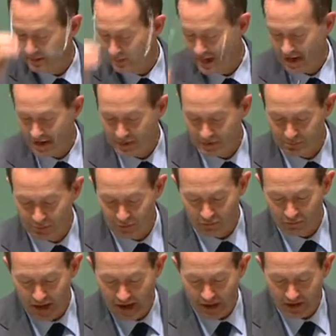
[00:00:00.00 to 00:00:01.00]
has
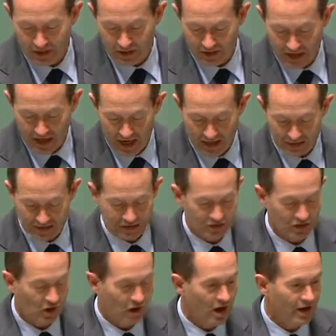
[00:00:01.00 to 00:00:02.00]
pervaded in our
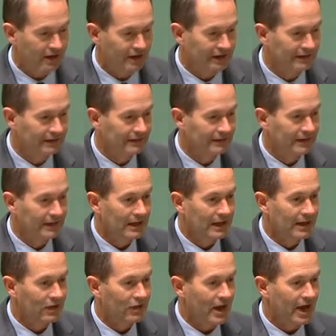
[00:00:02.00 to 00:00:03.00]
society
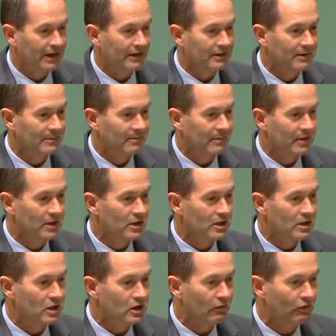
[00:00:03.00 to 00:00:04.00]
that
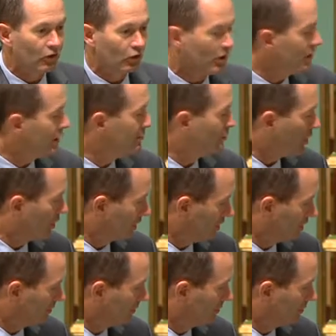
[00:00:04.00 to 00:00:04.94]
if you're anybody